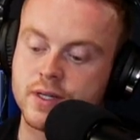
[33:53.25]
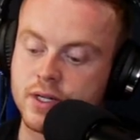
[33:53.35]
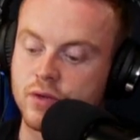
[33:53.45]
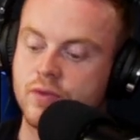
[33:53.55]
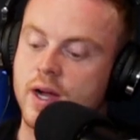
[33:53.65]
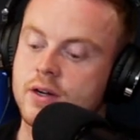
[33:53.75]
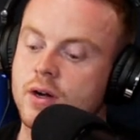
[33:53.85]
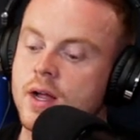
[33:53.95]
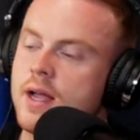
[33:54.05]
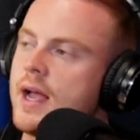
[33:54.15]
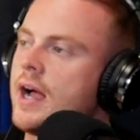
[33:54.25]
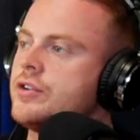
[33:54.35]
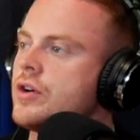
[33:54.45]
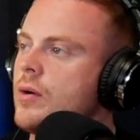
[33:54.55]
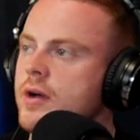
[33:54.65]
you were the deal finder. How
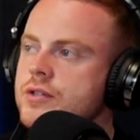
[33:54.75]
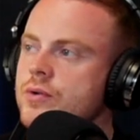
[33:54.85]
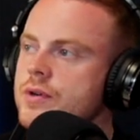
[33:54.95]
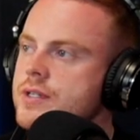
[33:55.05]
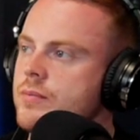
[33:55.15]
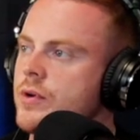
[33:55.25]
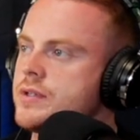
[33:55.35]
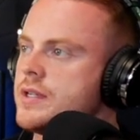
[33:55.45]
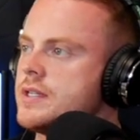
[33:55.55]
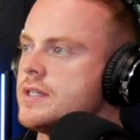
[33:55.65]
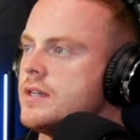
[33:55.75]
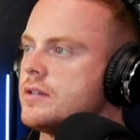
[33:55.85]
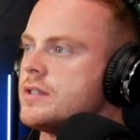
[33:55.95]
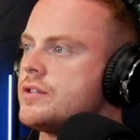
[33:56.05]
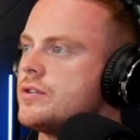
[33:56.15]
did you go about sourcing most of these
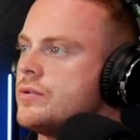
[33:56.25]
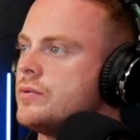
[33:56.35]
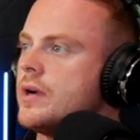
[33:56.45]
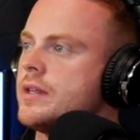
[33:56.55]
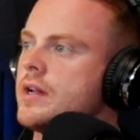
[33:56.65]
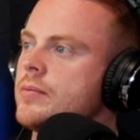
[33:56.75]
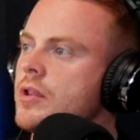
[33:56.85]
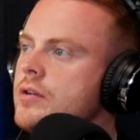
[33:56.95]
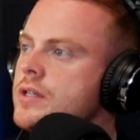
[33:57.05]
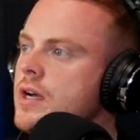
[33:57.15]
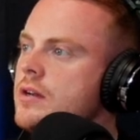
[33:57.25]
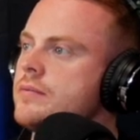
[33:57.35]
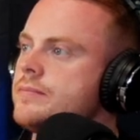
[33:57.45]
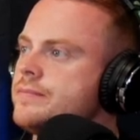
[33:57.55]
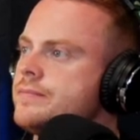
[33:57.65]
deals that you ended up closing
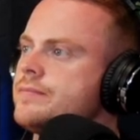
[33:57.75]
on?